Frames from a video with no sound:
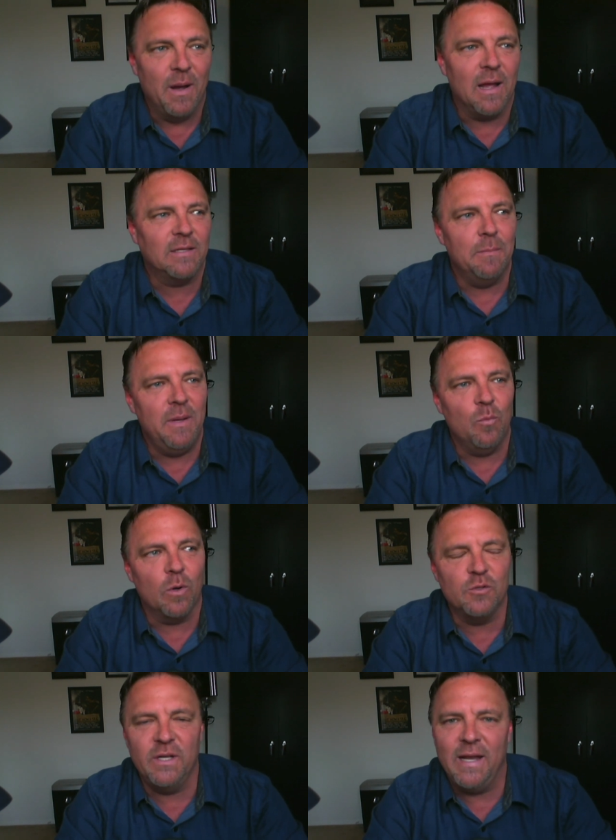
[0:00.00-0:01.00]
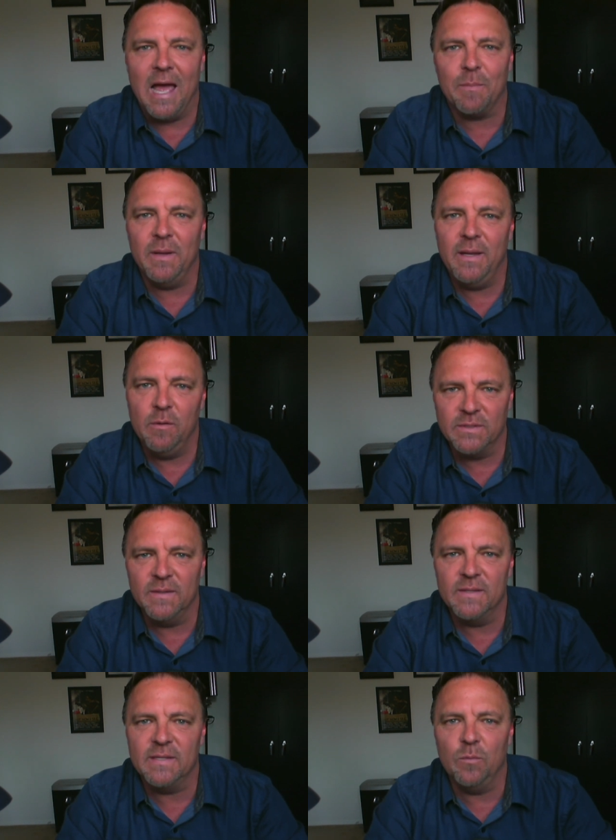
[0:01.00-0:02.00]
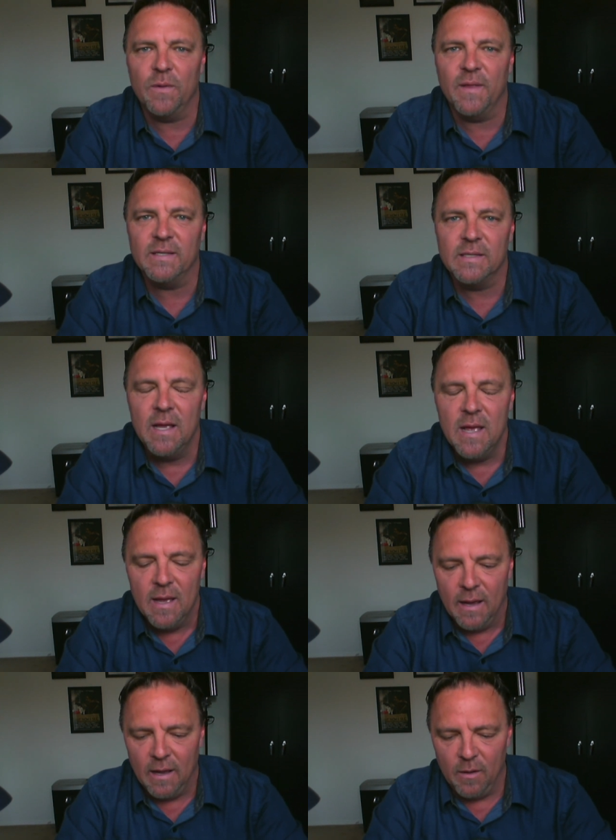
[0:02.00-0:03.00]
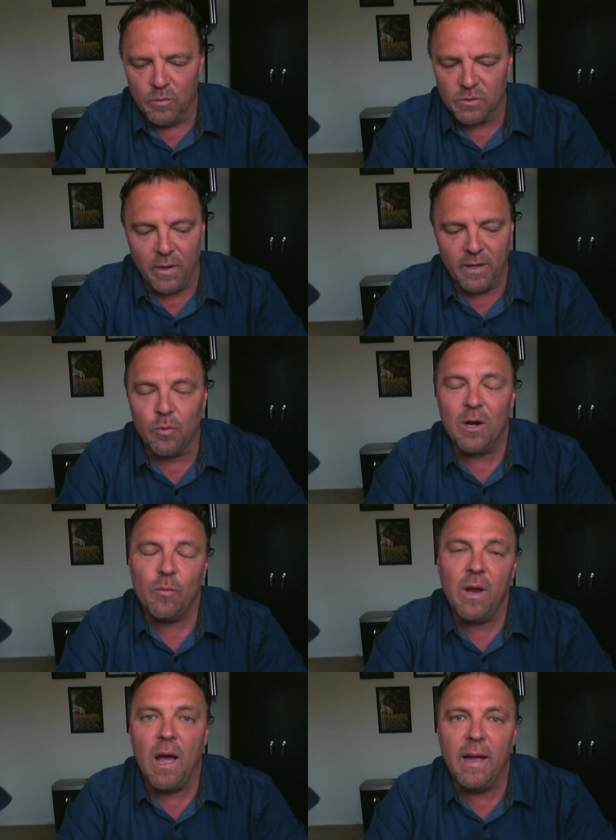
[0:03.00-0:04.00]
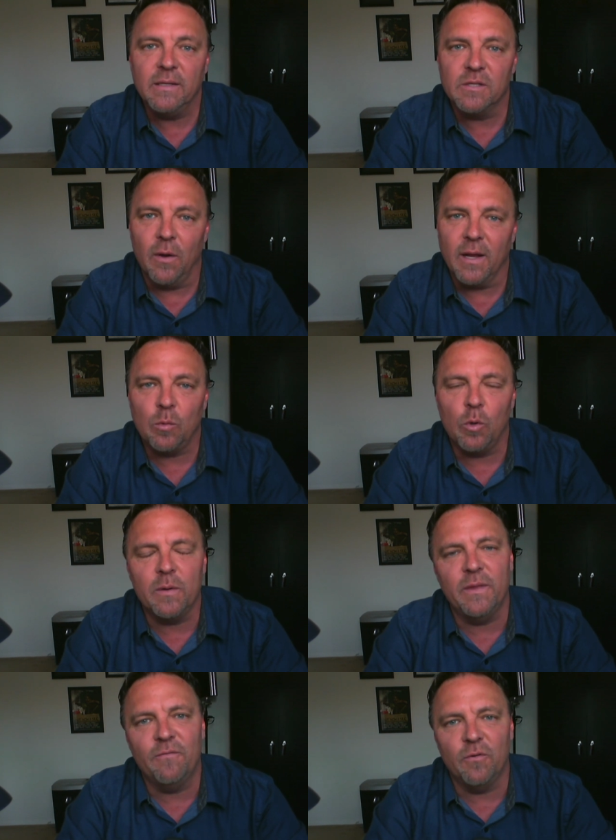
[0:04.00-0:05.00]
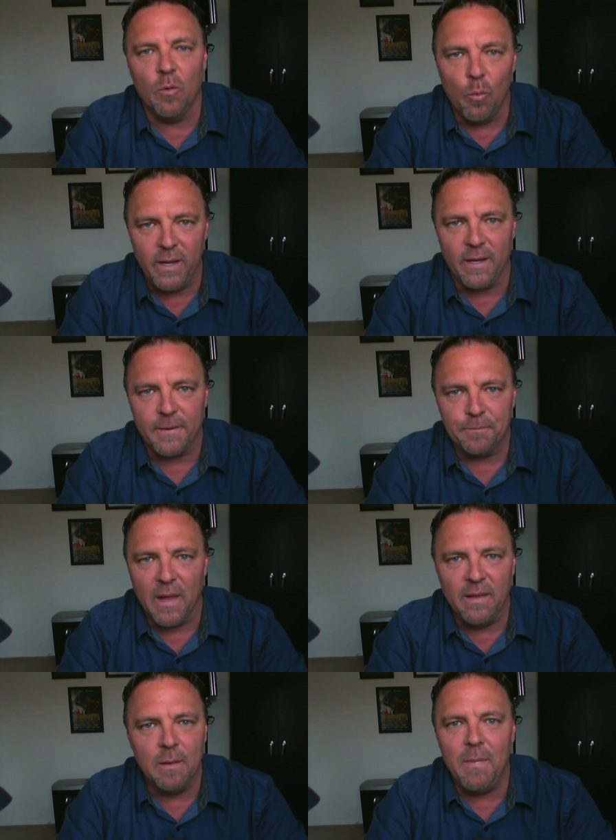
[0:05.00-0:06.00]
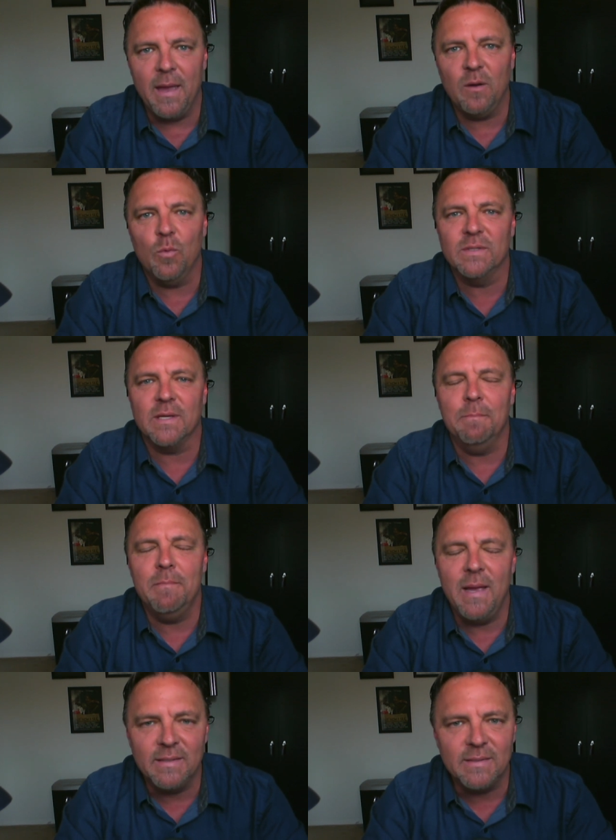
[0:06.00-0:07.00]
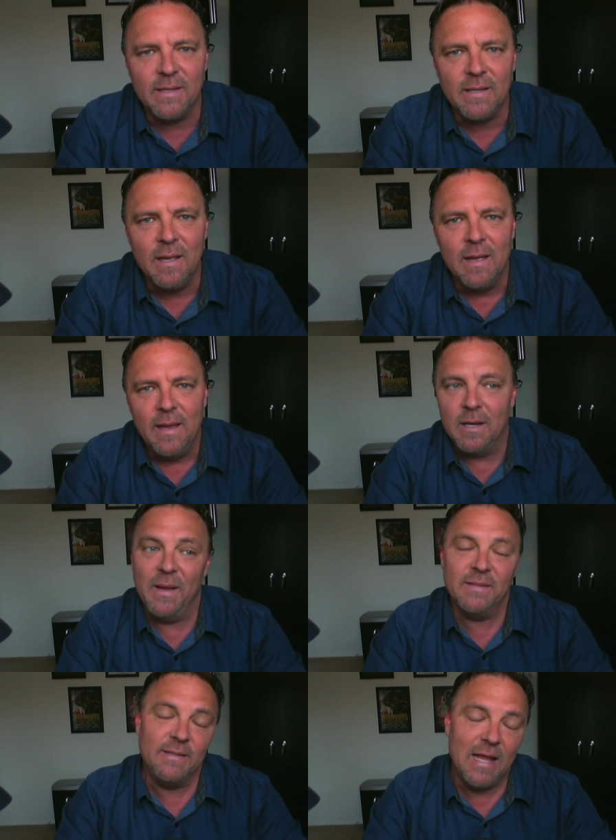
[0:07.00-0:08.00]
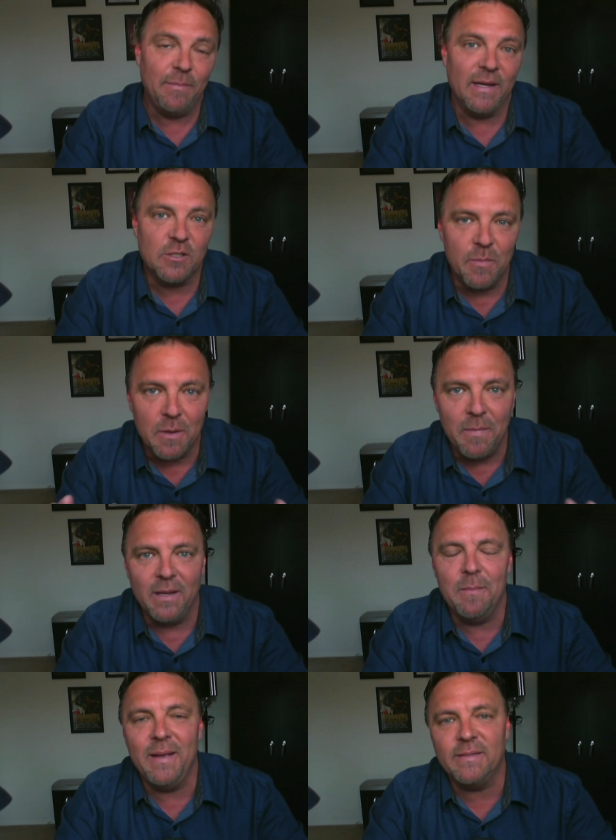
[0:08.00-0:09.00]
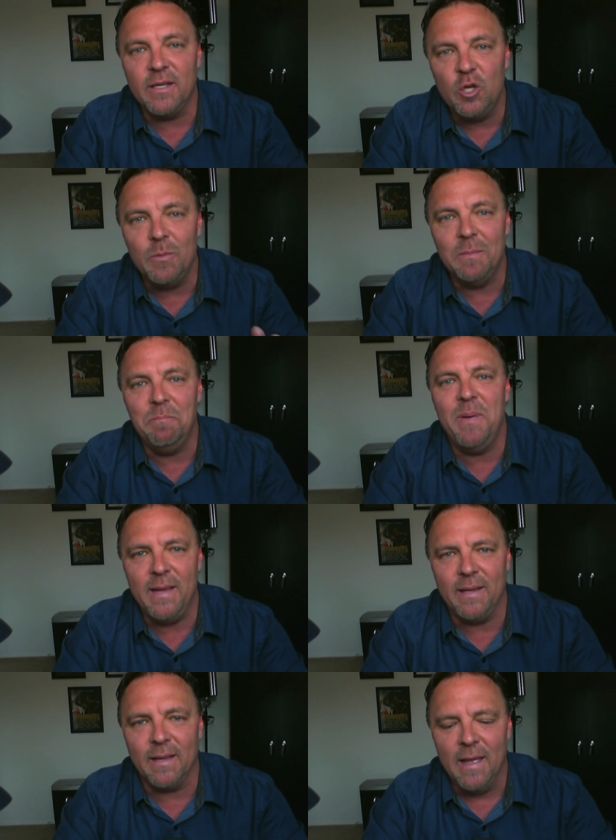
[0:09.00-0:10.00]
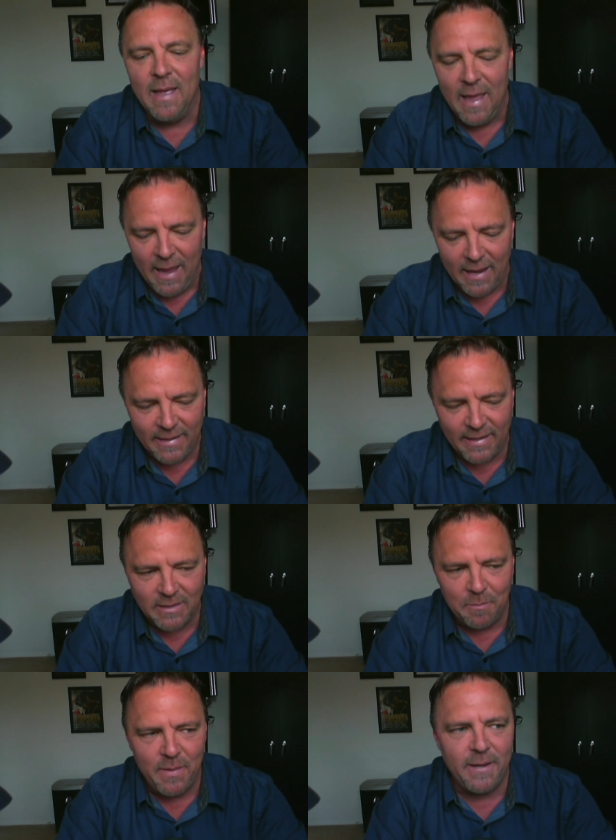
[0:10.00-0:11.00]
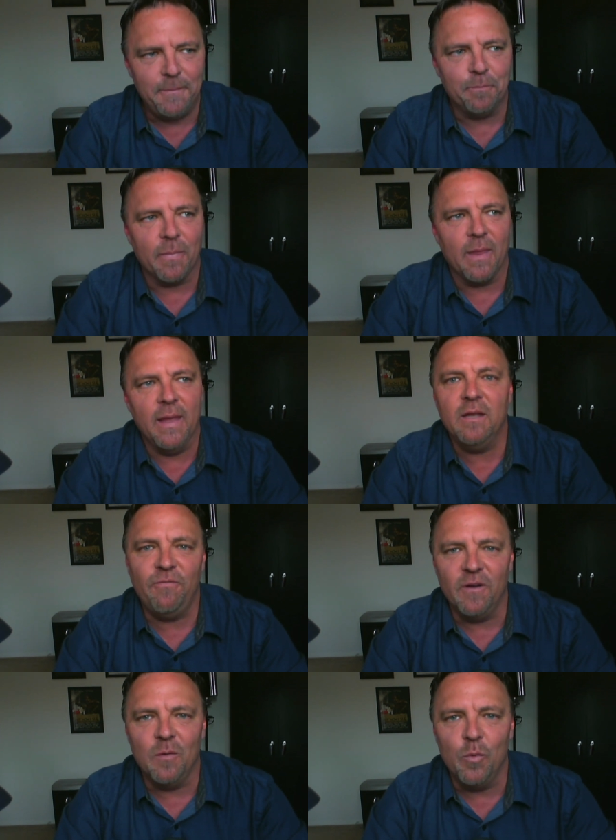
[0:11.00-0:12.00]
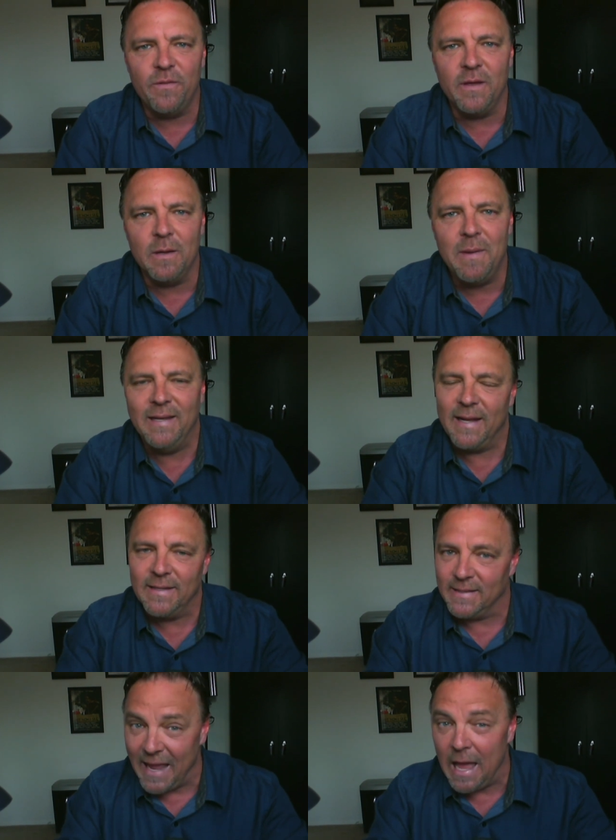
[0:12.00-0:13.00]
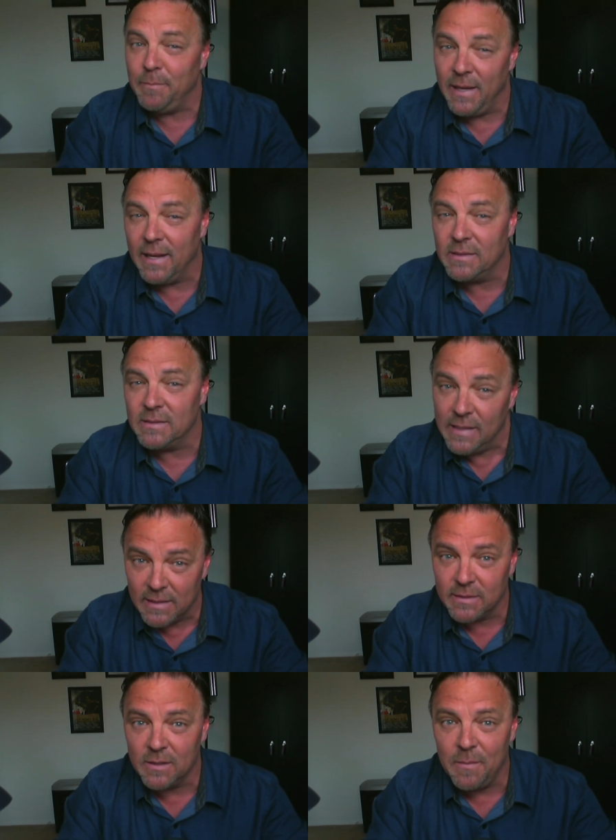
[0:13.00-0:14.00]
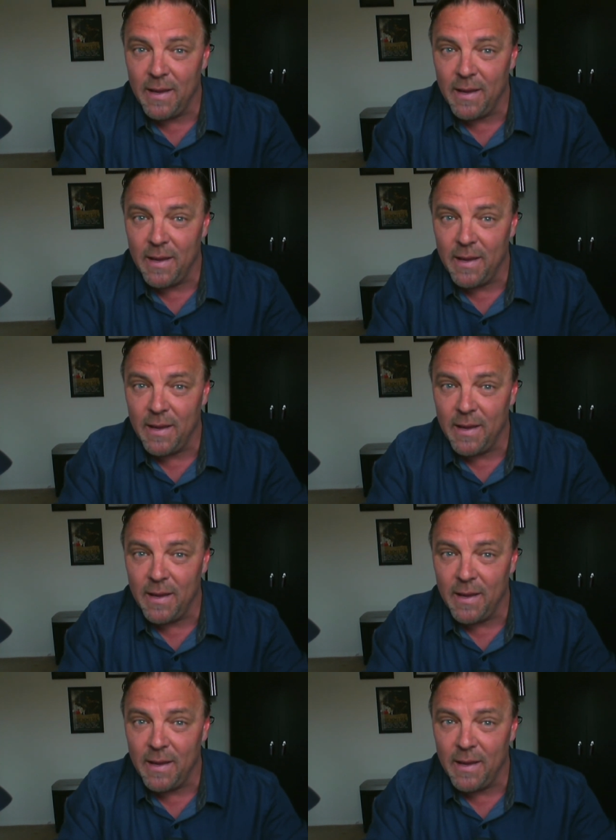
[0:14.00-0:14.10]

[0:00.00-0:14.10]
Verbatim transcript: But I got to meet and work with Gene Hackman. He was in the scene with us. Was great. Gregory Hines, though, I got to work with him for a week. And the man was amazing, an amazing tap dancer, but an amazing human being. And to get to be in the film with him and to get to tap dance next to